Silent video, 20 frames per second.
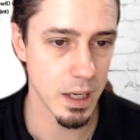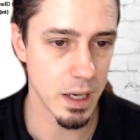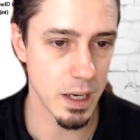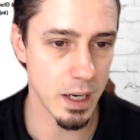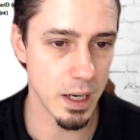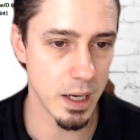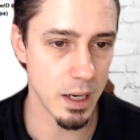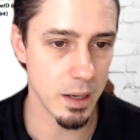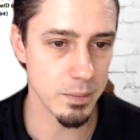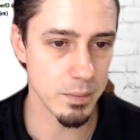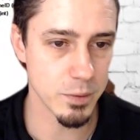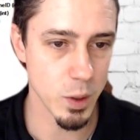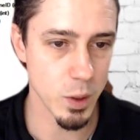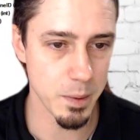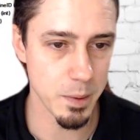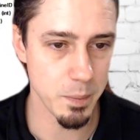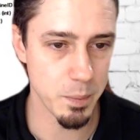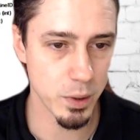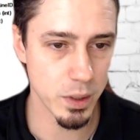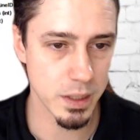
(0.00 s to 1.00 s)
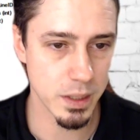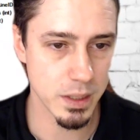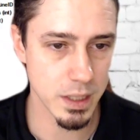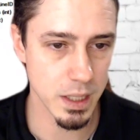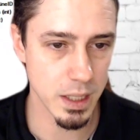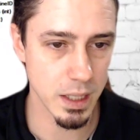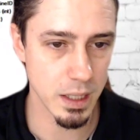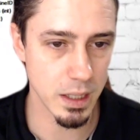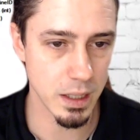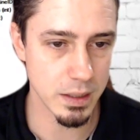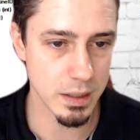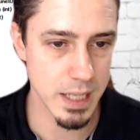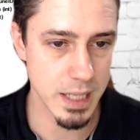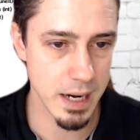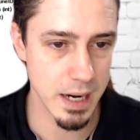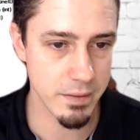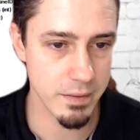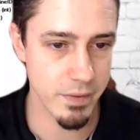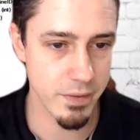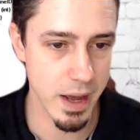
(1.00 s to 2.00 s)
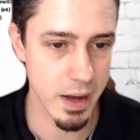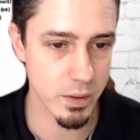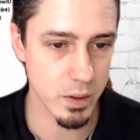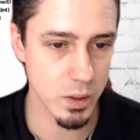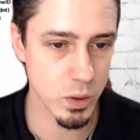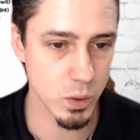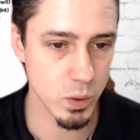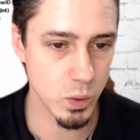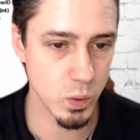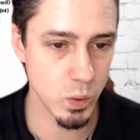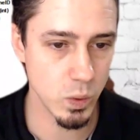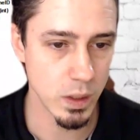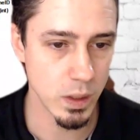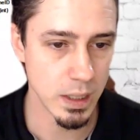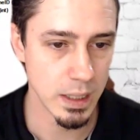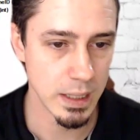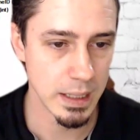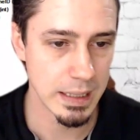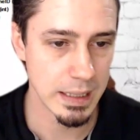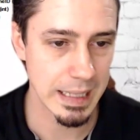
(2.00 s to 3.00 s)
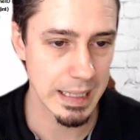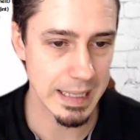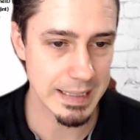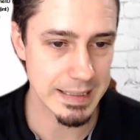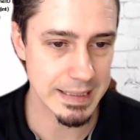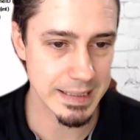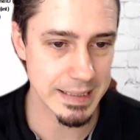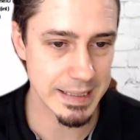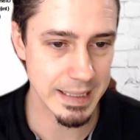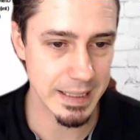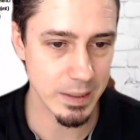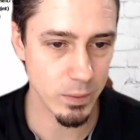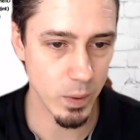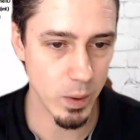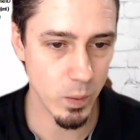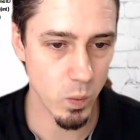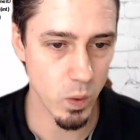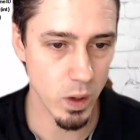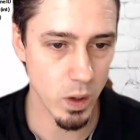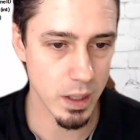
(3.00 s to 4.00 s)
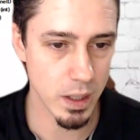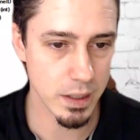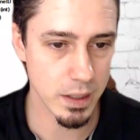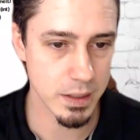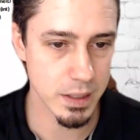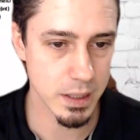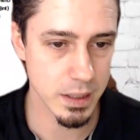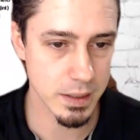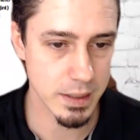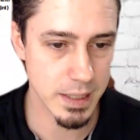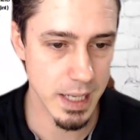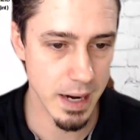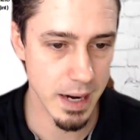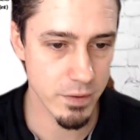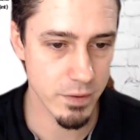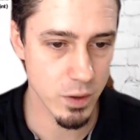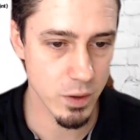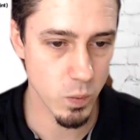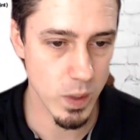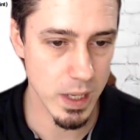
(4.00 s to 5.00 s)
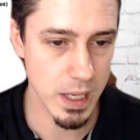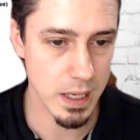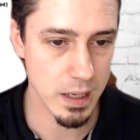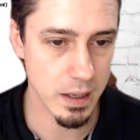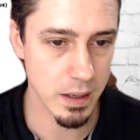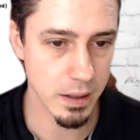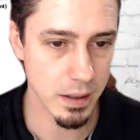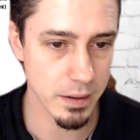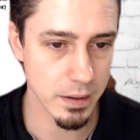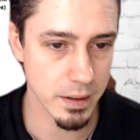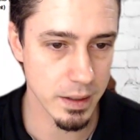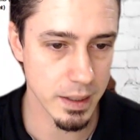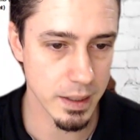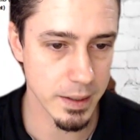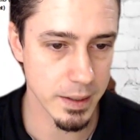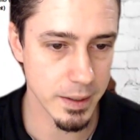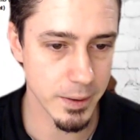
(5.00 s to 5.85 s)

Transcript: So I'm going to put date value. Let's see, we want day of the week.